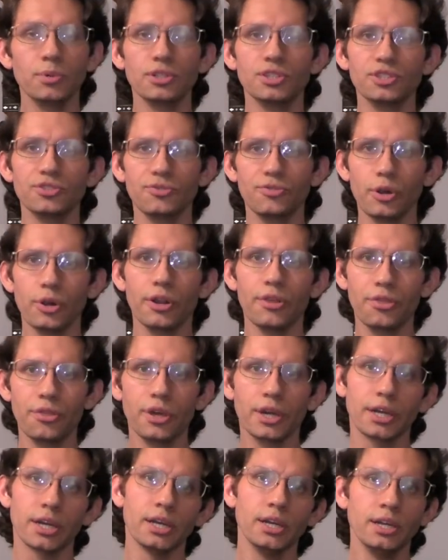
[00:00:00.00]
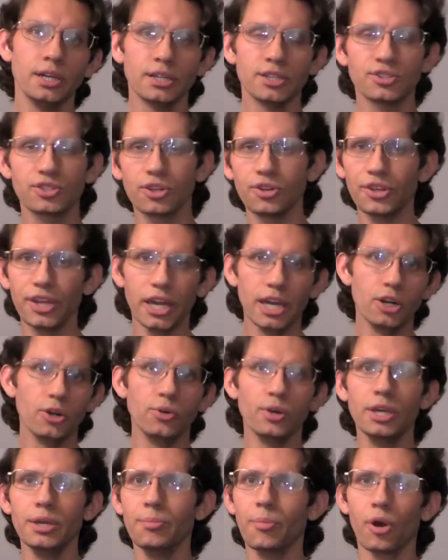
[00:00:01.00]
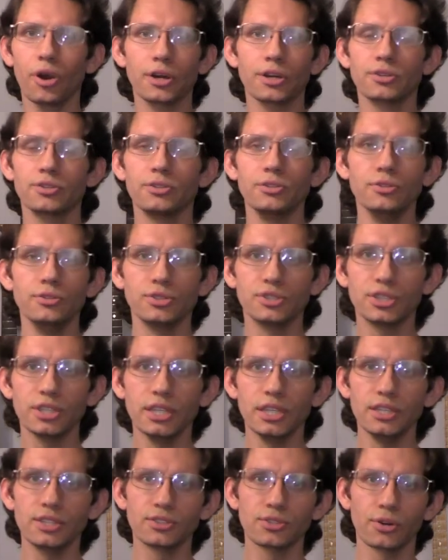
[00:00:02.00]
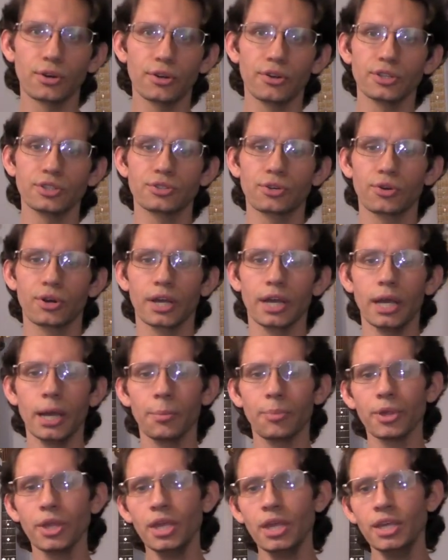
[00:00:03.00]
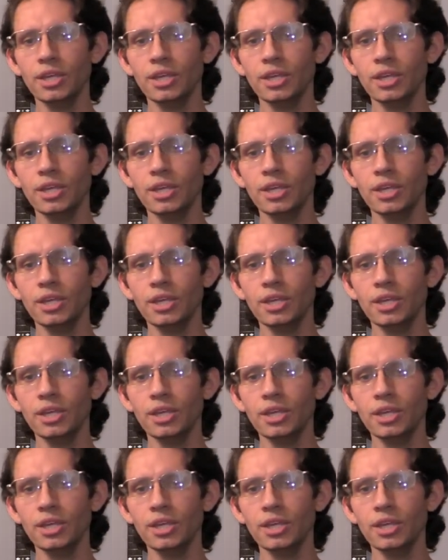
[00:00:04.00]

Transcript: which is a very thick Soldano-y Mark II-C sort of amp.